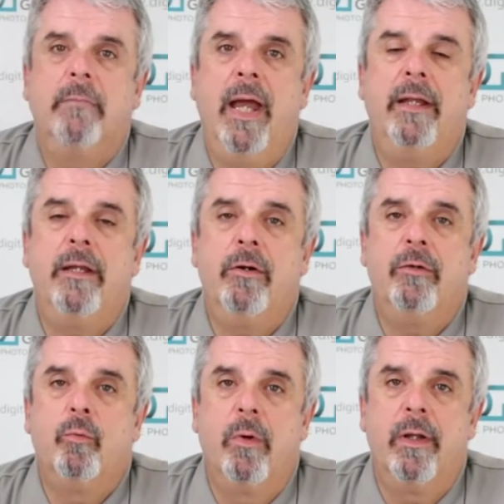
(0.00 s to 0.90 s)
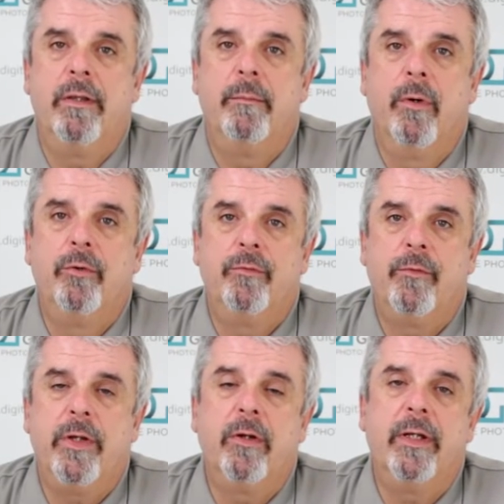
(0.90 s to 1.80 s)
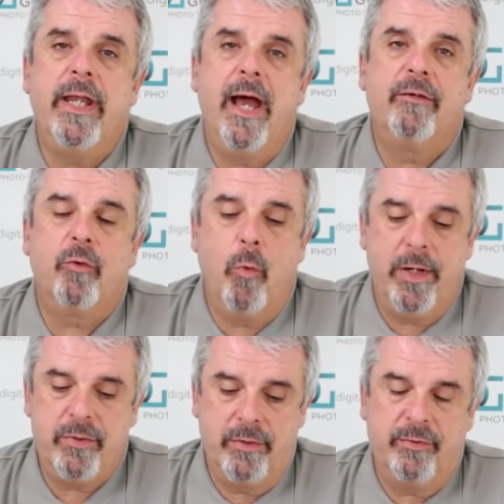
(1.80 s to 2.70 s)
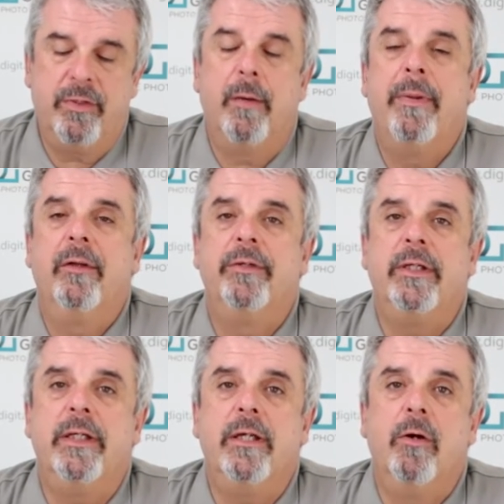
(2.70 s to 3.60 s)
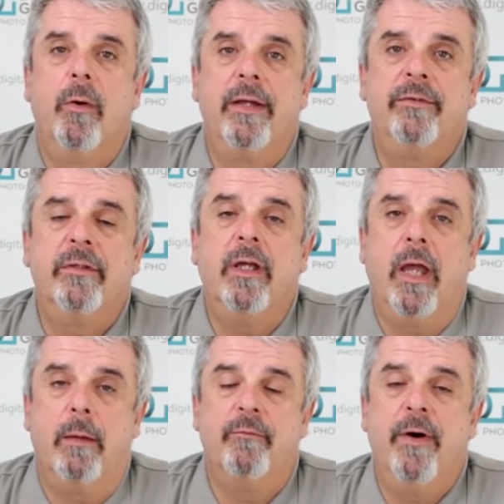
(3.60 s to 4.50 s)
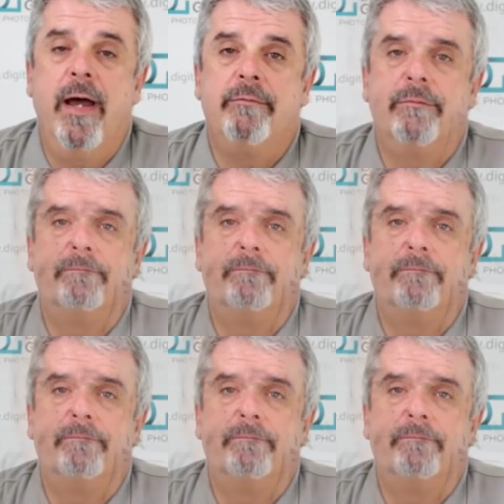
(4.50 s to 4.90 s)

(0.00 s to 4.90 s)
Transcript: And here is one of the most frequently asked questions about the EOS M5.